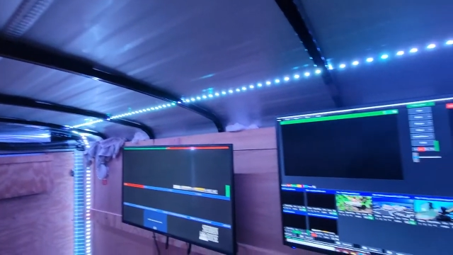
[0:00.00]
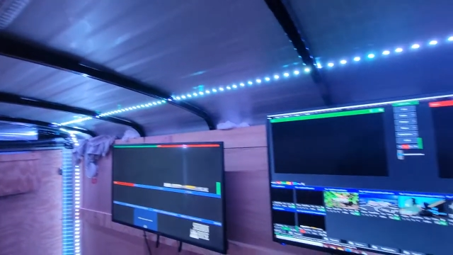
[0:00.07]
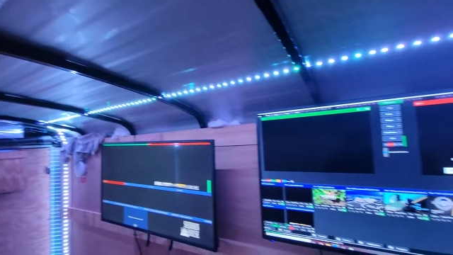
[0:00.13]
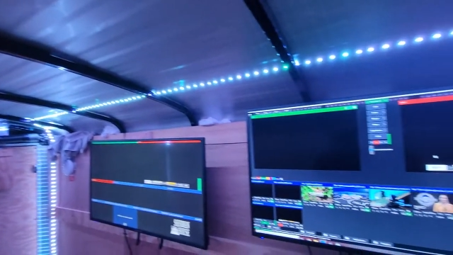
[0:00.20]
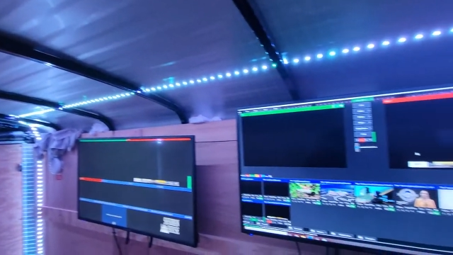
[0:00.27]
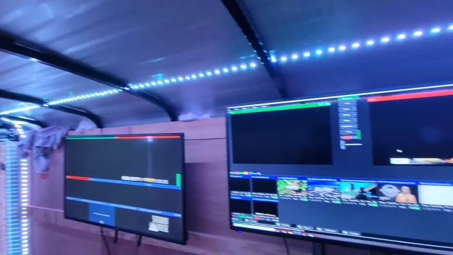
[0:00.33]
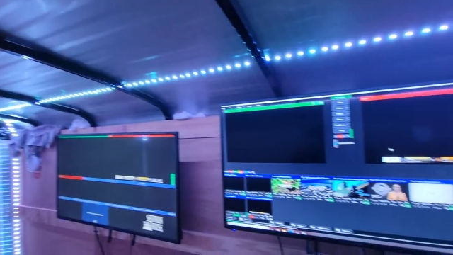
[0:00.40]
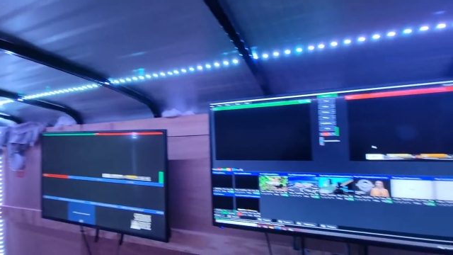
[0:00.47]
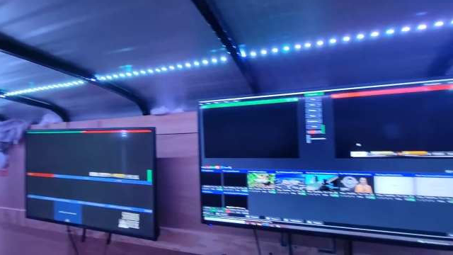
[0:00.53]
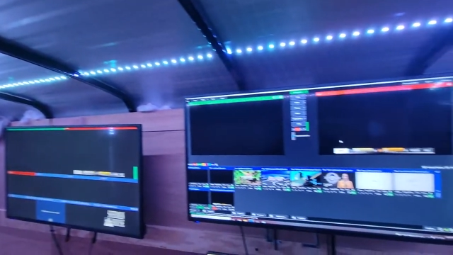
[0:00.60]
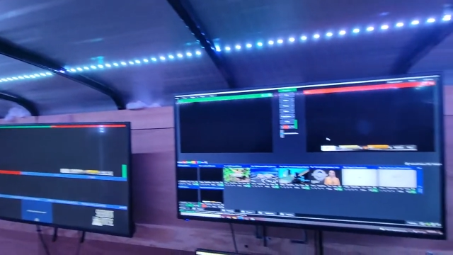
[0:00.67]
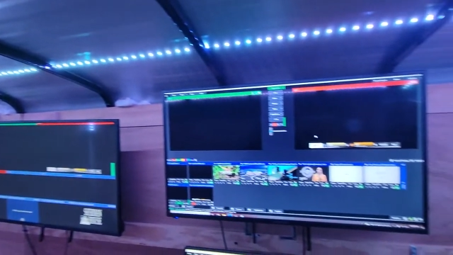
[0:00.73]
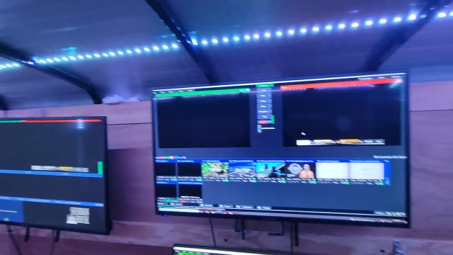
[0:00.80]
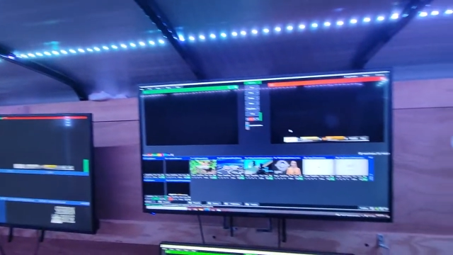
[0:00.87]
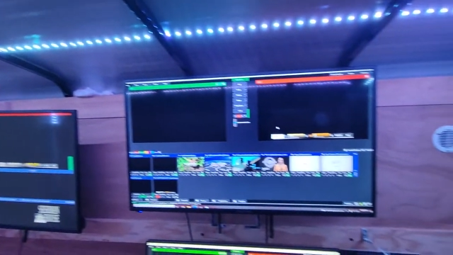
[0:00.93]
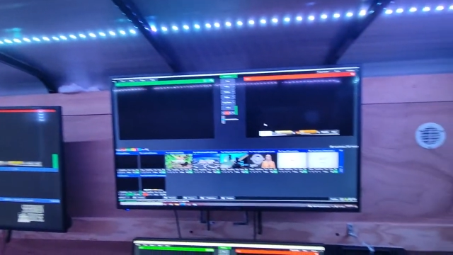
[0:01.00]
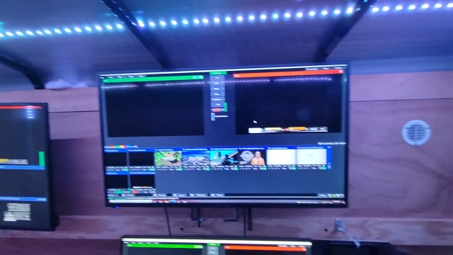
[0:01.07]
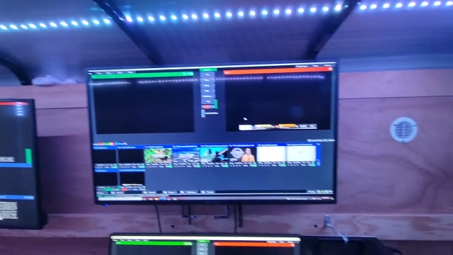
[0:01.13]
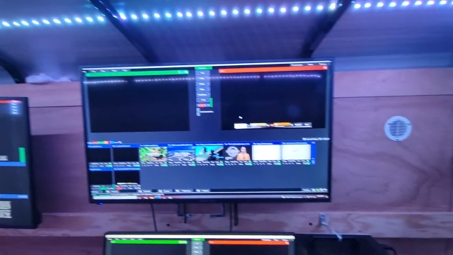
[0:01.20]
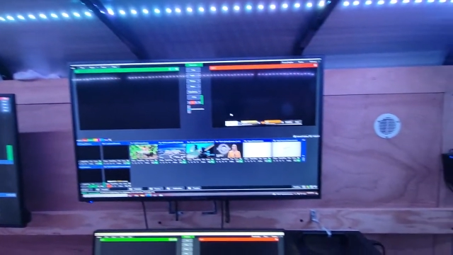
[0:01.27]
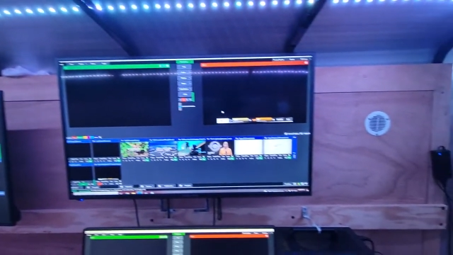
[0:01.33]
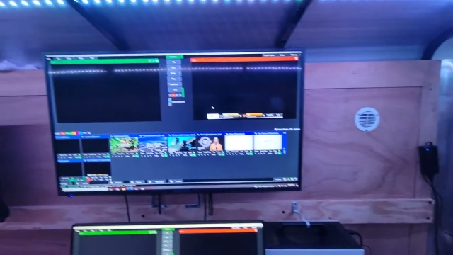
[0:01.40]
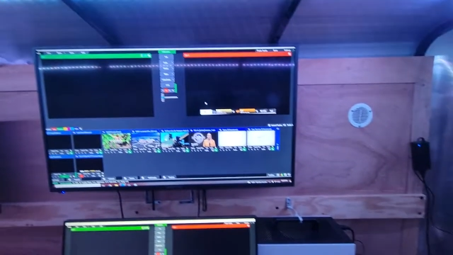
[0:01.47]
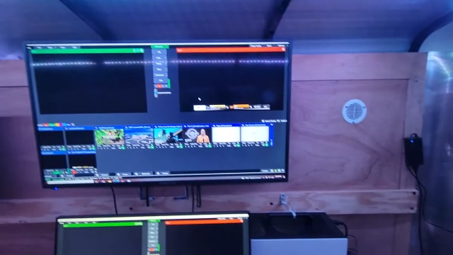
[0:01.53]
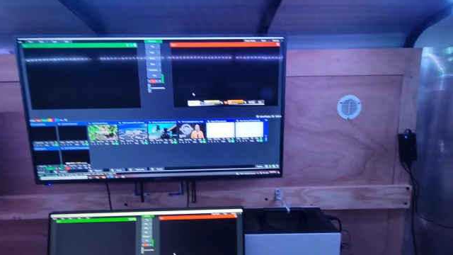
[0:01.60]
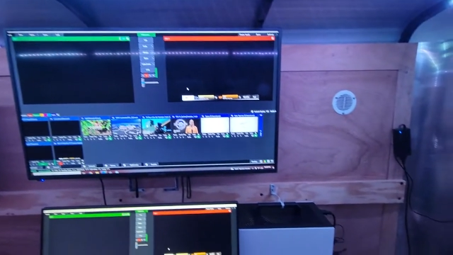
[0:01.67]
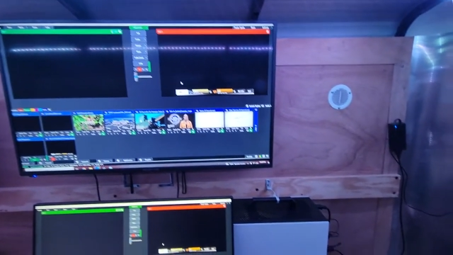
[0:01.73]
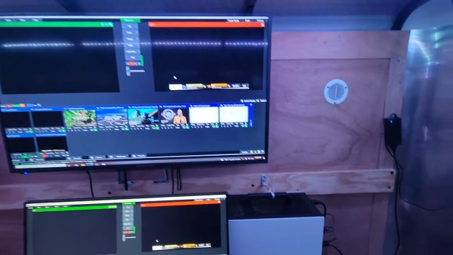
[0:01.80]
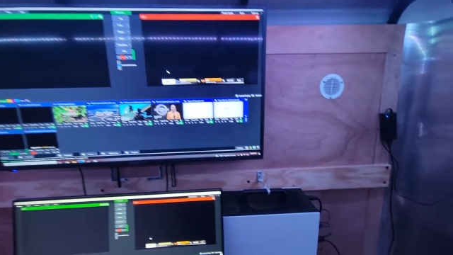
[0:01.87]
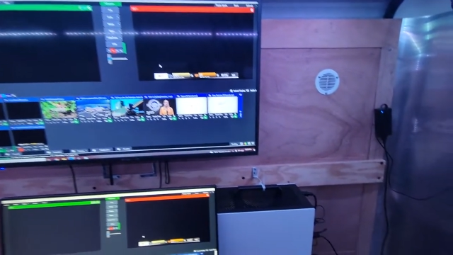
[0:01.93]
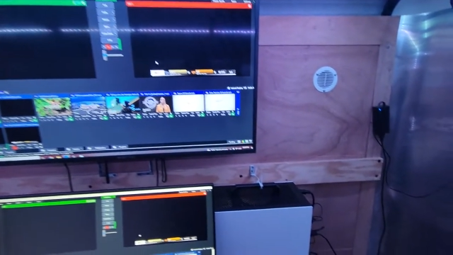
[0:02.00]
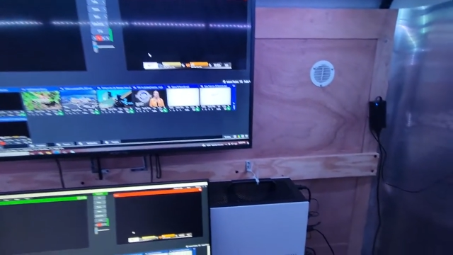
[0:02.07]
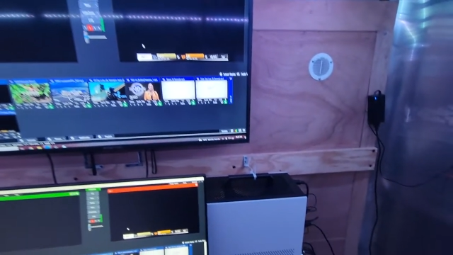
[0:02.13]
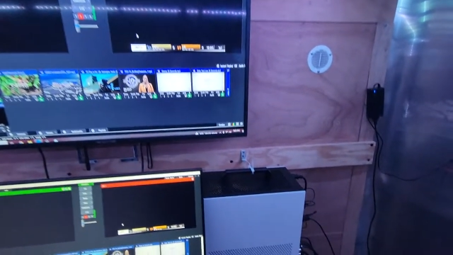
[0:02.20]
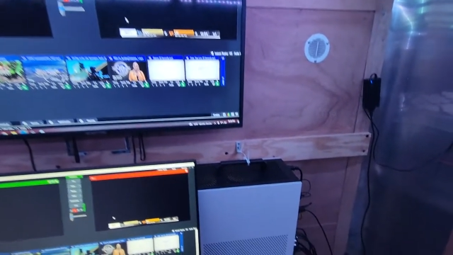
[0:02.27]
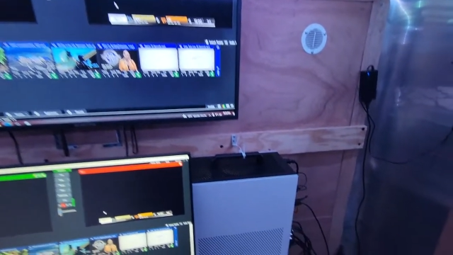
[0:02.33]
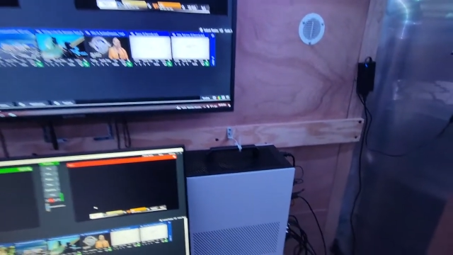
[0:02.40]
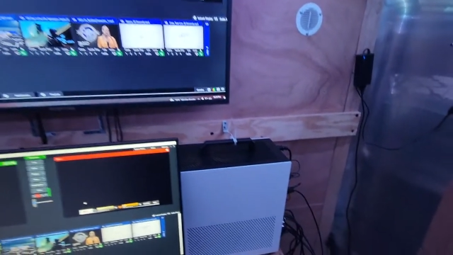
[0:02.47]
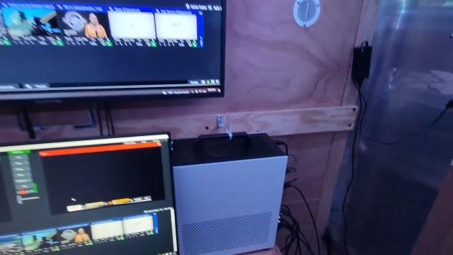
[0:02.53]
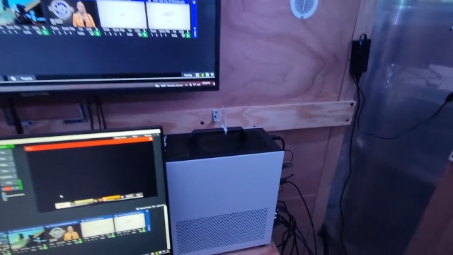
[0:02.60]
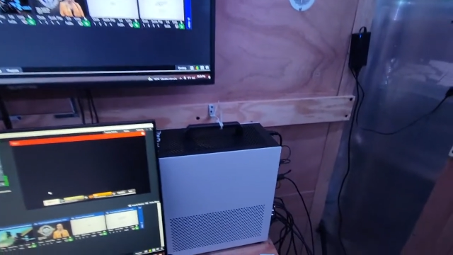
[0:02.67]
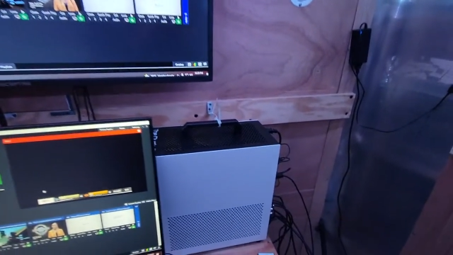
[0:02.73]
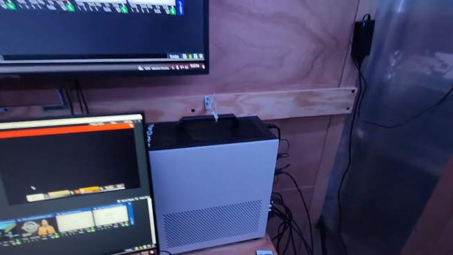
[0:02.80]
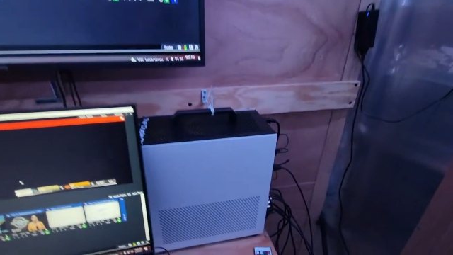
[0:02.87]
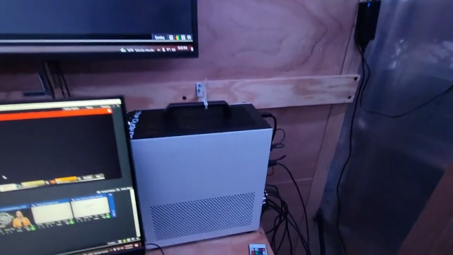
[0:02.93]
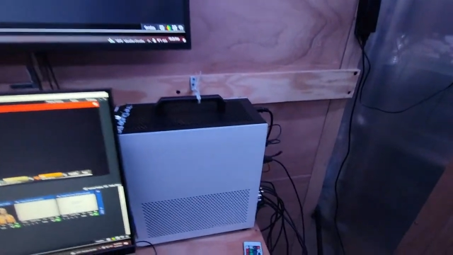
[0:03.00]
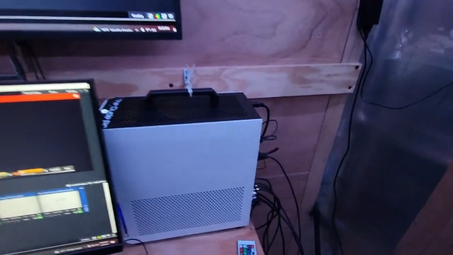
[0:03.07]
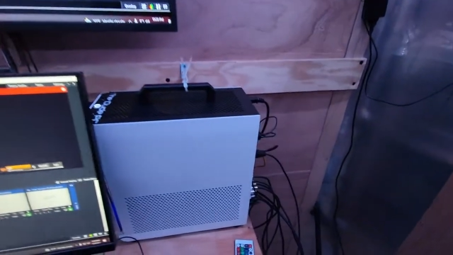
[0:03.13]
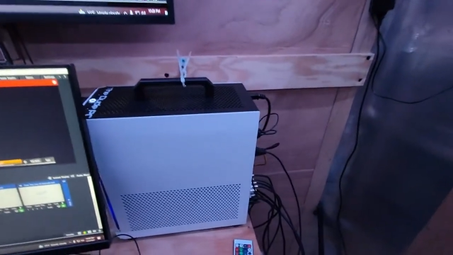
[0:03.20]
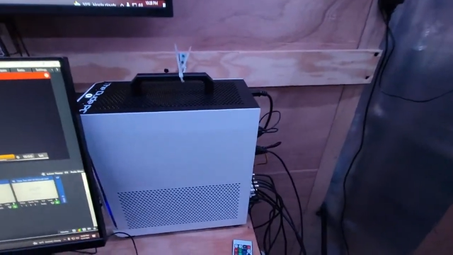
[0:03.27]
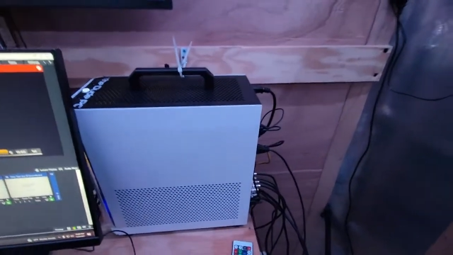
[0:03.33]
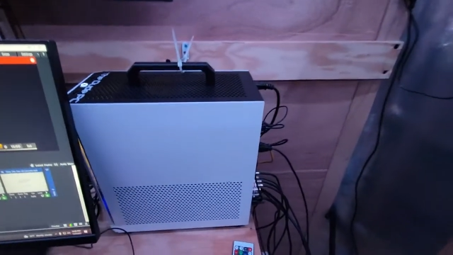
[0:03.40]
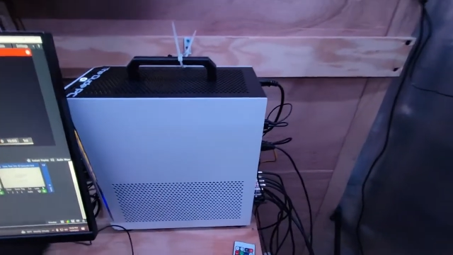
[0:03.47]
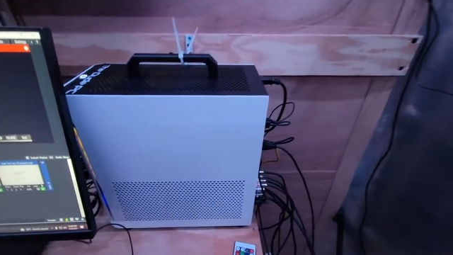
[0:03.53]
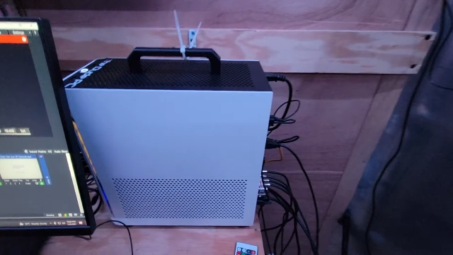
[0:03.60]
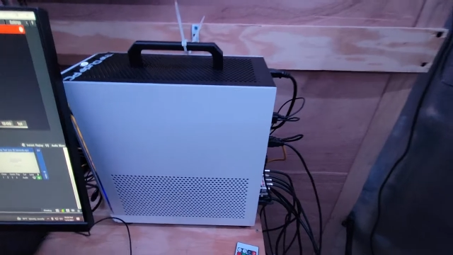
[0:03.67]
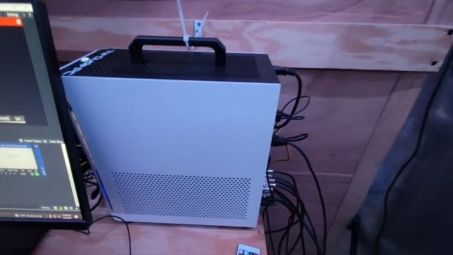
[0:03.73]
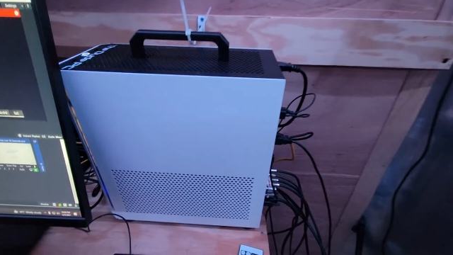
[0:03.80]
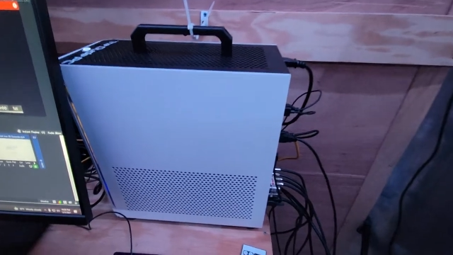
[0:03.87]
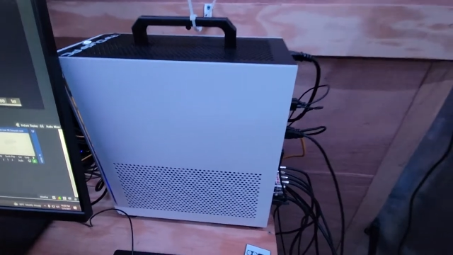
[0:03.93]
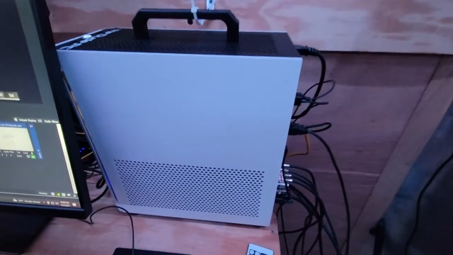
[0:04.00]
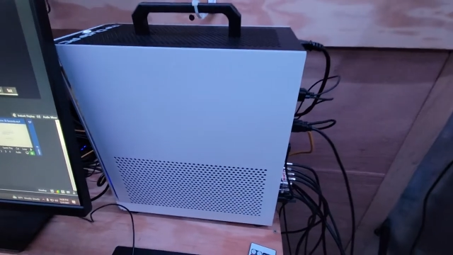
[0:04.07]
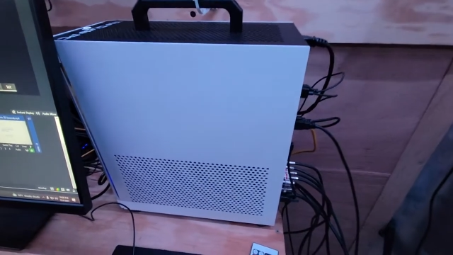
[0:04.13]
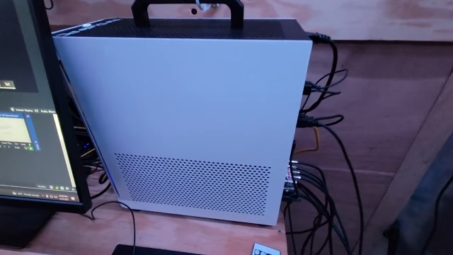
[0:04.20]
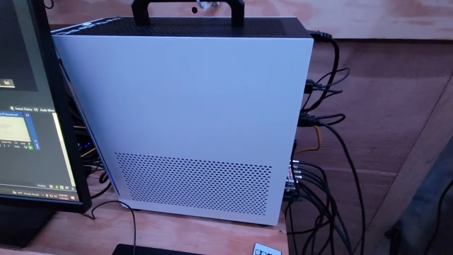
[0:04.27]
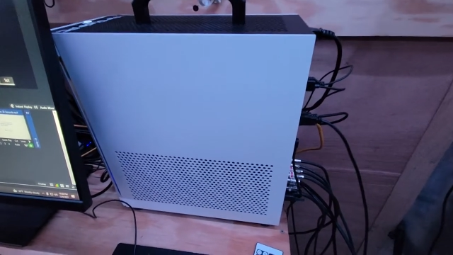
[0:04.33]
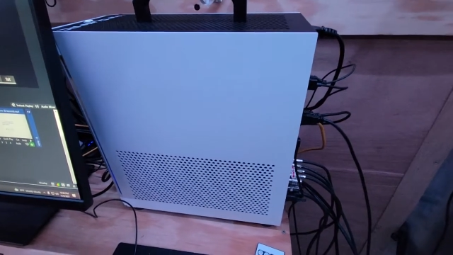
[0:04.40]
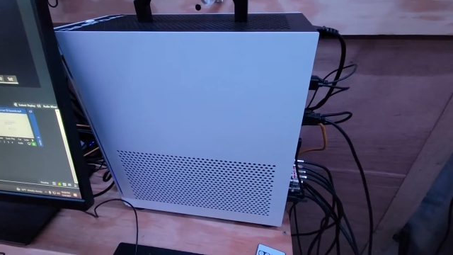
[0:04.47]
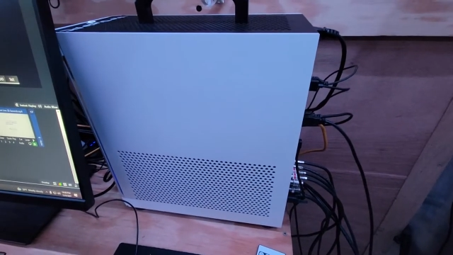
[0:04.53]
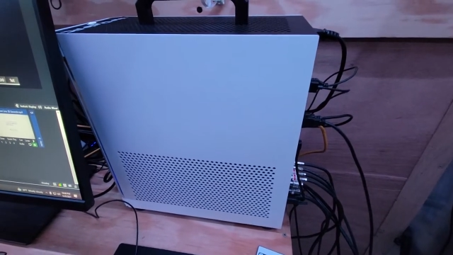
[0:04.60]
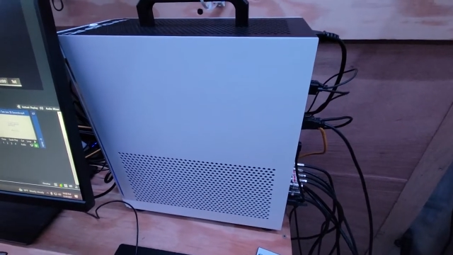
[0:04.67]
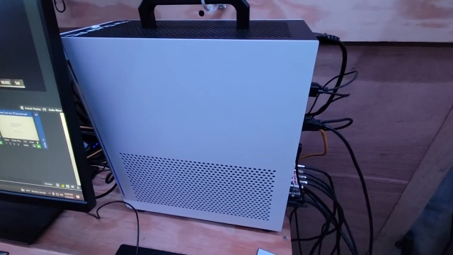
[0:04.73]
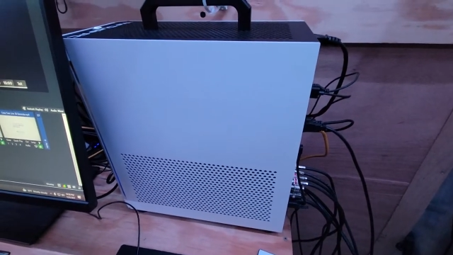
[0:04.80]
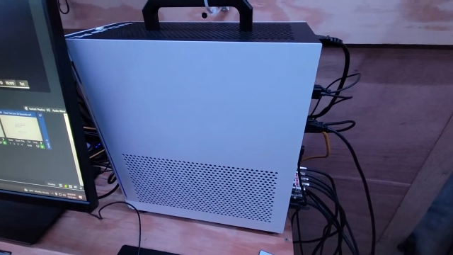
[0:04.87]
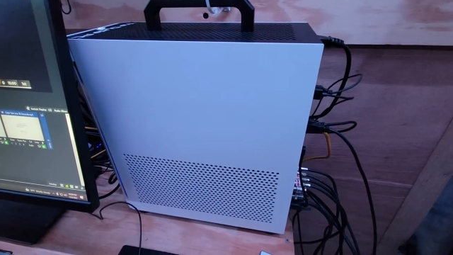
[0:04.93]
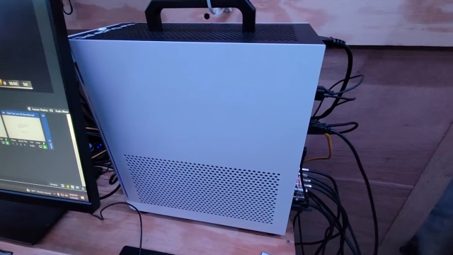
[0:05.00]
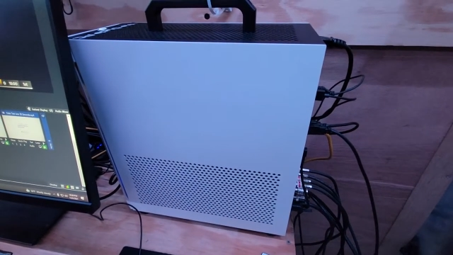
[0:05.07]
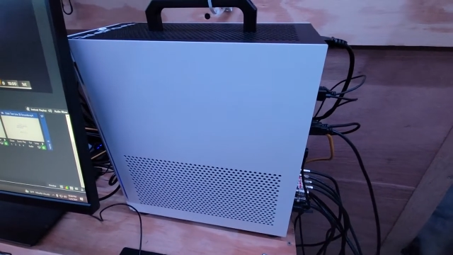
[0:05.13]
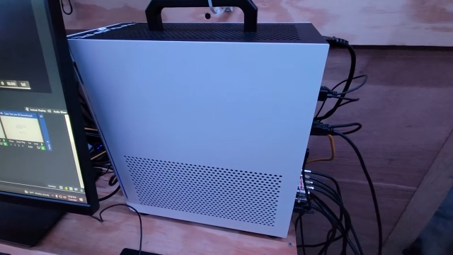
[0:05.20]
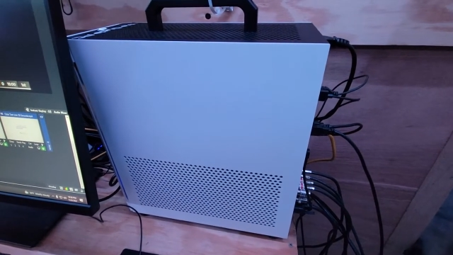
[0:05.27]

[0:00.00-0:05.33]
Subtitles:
No face is visible, so there are no lips to read.